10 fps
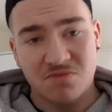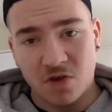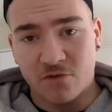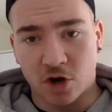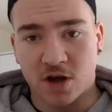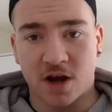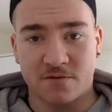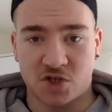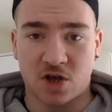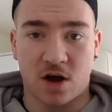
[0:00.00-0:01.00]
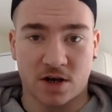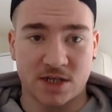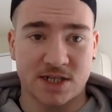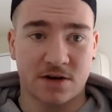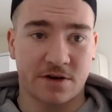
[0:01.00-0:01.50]
you've got to kind of start
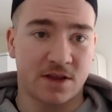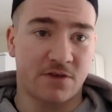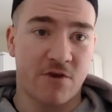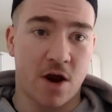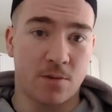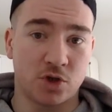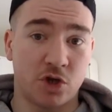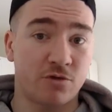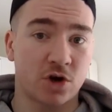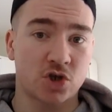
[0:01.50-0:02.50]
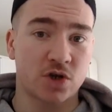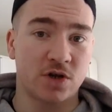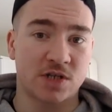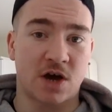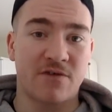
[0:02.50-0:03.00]
considering these variables. You've got to treat
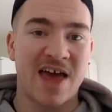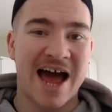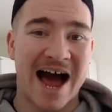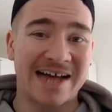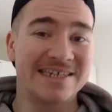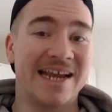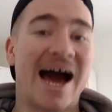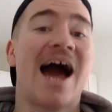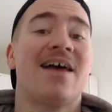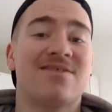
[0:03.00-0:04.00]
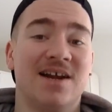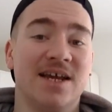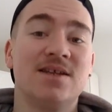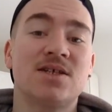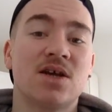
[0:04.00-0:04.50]
yourself as an
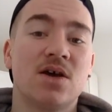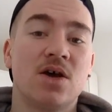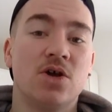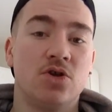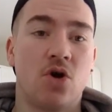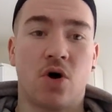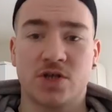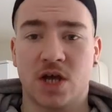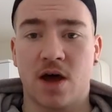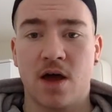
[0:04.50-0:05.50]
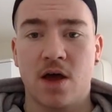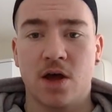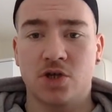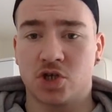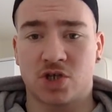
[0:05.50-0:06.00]
athlete, not as
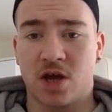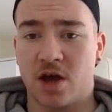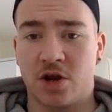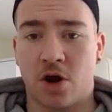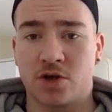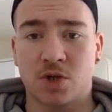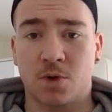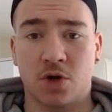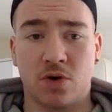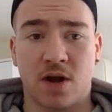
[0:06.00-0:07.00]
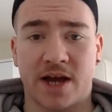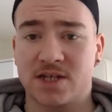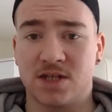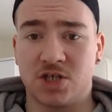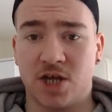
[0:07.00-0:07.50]
just someone who
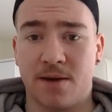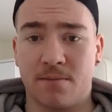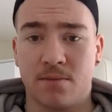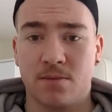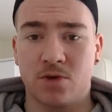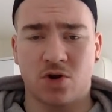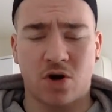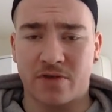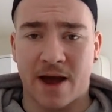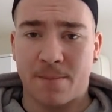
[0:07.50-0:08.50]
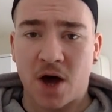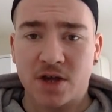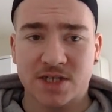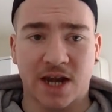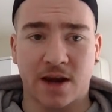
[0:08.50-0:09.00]
likes the gym. You're not that
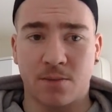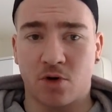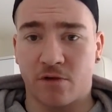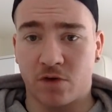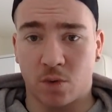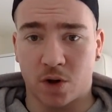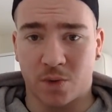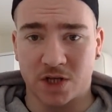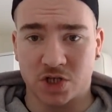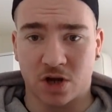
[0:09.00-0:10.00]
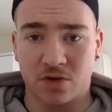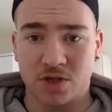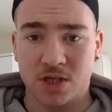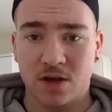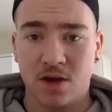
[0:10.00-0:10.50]
person anymore if you want to win shows.